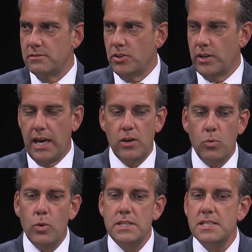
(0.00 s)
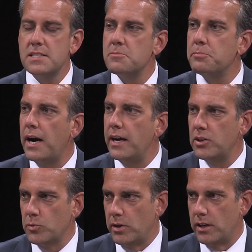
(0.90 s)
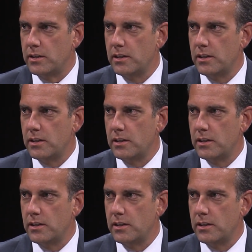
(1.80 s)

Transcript: okay? What does the buyer want?